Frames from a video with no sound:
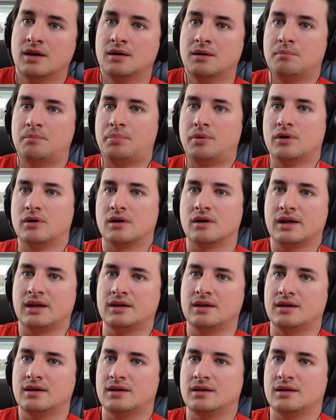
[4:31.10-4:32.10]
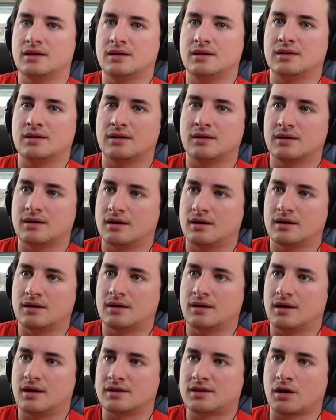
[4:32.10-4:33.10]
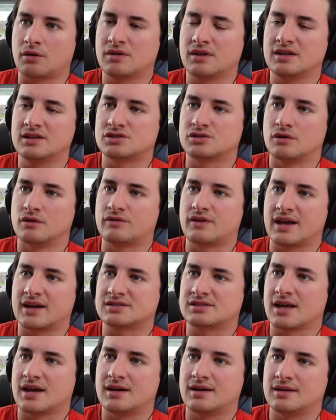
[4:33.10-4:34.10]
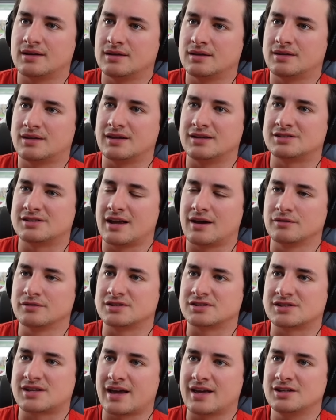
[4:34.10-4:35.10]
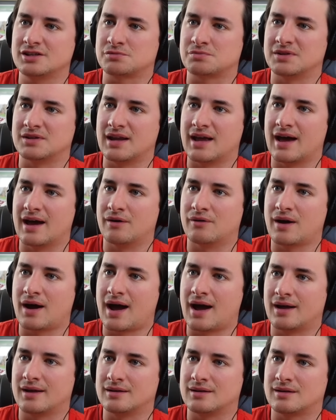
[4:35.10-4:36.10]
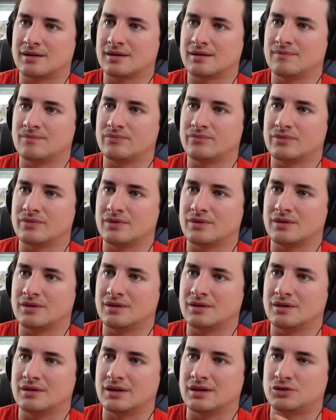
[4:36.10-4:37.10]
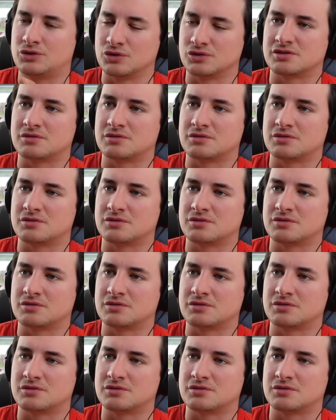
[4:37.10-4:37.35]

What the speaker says: but I don't think he gets that he's an elder statesman now, and it doesn't